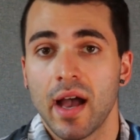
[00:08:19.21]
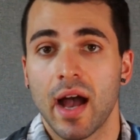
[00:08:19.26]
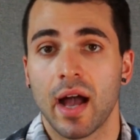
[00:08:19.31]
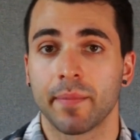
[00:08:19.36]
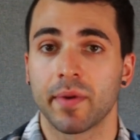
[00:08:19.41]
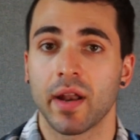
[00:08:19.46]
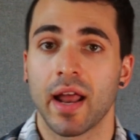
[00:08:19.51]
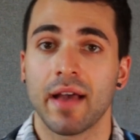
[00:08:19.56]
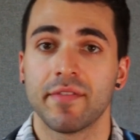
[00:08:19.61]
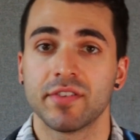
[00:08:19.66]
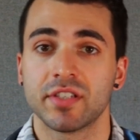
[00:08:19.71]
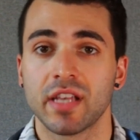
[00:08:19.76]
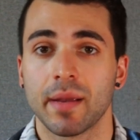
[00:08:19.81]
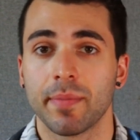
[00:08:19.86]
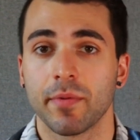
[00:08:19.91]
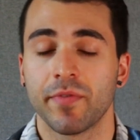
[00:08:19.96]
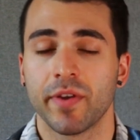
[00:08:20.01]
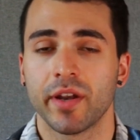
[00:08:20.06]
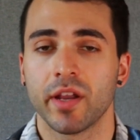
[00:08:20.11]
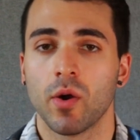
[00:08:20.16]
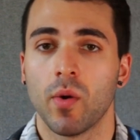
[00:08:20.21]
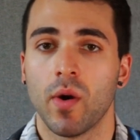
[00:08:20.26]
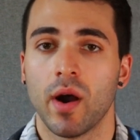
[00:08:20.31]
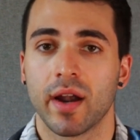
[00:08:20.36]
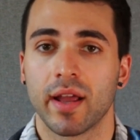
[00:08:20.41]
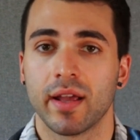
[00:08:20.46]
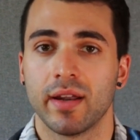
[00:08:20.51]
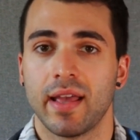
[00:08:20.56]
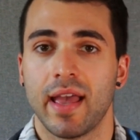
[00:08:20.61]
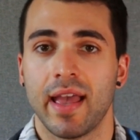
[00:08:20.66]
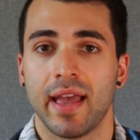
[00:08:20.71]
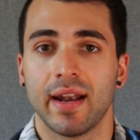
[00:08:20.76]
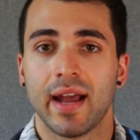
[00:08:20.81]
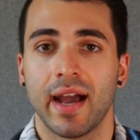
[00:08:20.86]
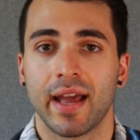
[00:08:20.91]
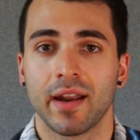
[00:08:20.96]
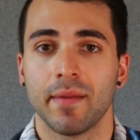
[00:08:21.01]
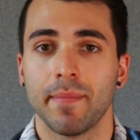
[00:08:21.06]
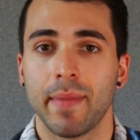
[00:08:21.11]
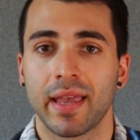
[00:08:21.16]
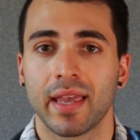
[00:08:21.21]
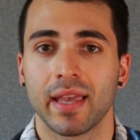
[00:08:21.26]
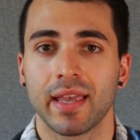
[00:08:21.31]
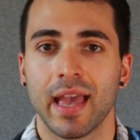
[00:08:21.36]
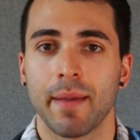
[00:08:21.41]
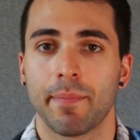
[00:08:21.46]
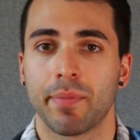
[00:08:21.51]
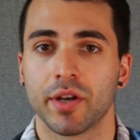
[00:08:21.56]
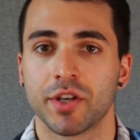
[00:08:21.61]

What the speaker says: I'm gonna have a separate video on it, and I didn't make it yet,